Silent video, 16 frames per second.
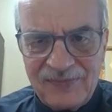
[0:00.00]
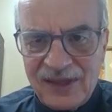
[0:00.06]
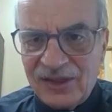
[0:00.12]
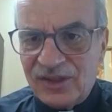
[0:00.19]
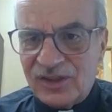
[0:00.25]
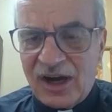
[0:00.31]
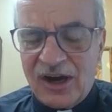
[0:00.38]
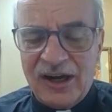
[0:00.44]

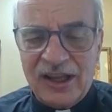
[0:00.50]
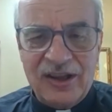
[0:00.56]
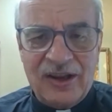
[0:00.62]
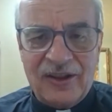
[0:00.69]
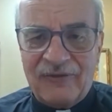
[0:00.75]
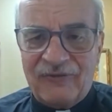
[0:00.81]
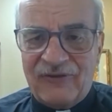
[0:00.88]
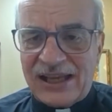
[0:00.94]
Starting,
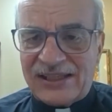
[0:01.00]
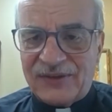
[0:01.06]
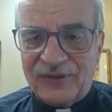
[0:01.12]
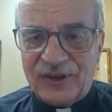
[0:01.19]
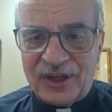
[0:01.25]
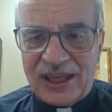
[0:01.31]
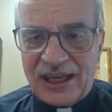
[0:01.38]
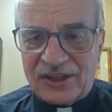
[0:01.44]
the
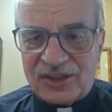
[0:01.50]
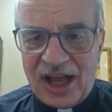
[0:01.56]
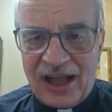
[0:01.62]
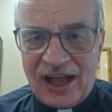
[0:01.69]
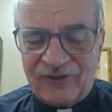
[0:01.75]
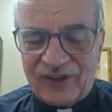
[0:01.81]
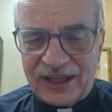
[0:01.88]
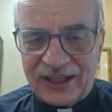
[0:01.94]
festival kicked
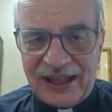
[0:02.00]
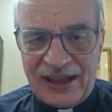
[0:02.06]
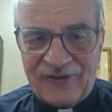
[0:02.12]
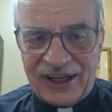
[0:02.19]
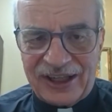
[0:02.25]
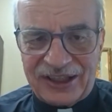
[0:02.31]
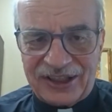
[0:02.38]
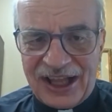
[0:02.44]
off at
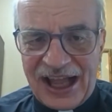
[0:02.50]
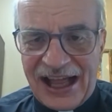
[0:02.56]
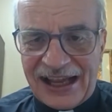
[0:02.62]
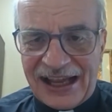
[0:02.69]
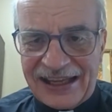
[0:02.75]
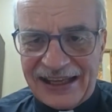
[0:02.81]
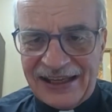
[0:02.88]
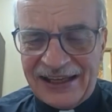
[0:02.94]
11
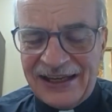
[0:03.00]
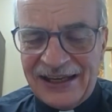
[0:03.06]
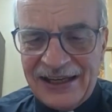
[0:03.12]
o'clock, and